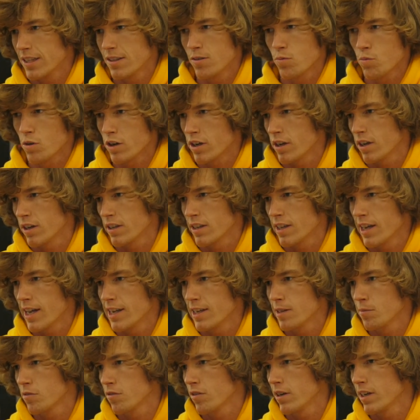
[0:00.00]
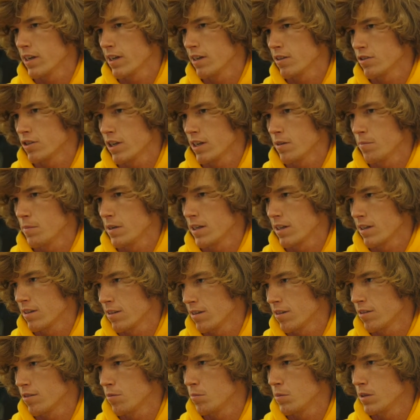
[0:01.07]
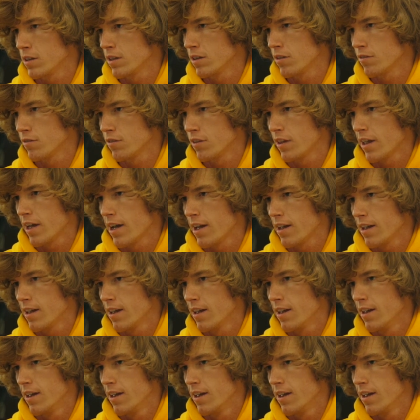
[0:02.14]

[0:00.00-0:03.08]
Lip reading: Working on Ketnips right now, trying to make this a big year for that.